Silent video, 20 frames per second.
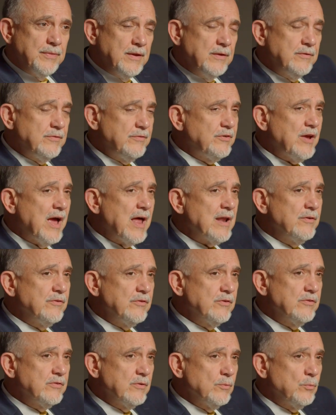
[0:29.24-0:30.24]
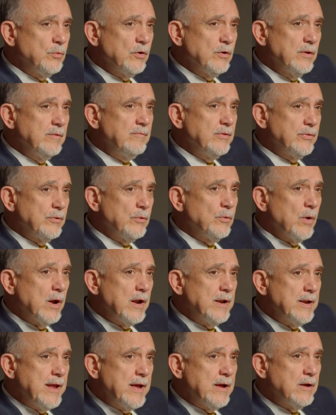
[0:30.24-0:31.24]
These challenges that we're living through
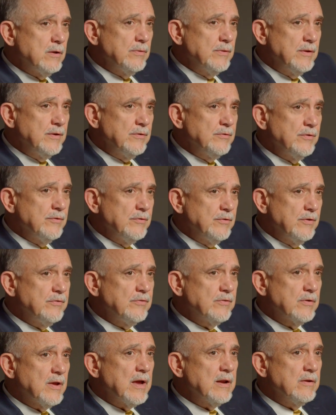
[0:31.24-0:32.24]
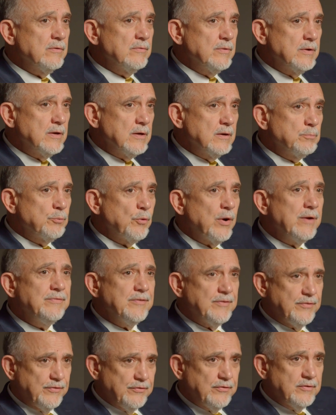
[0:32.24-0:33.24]
right now, these are just kind of a
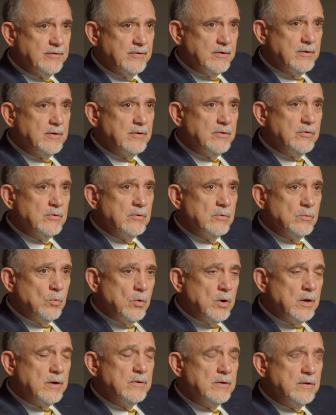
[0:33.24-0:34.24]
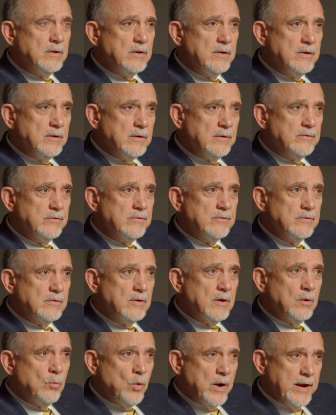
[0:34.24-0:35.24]
preface to what is
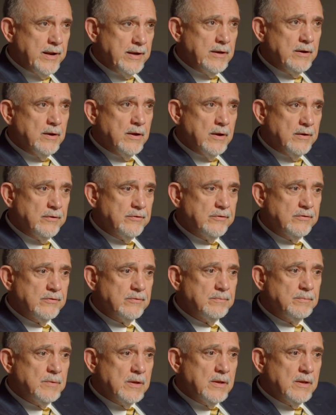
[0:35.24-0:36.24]
awaiting us